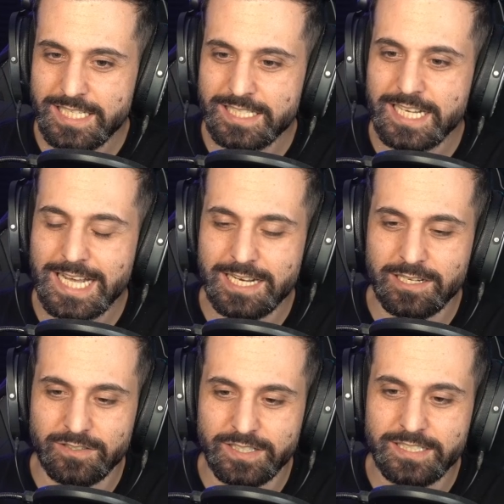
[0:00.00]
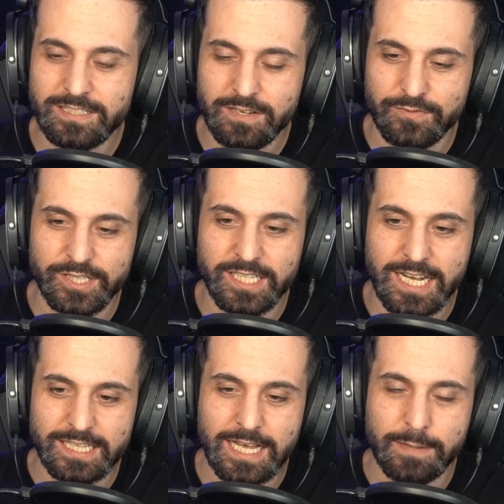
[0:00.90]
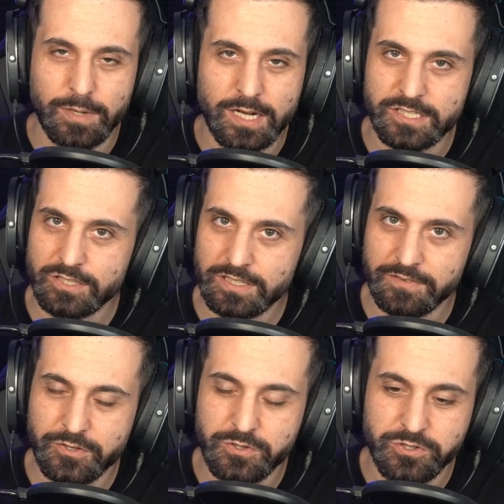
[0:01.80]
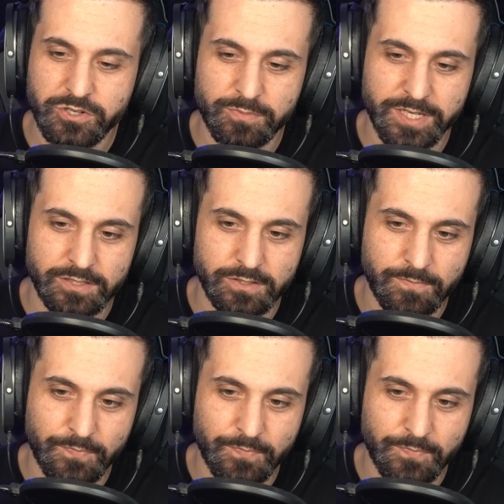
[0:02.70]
definitely got that boss aura if you choose Charmander.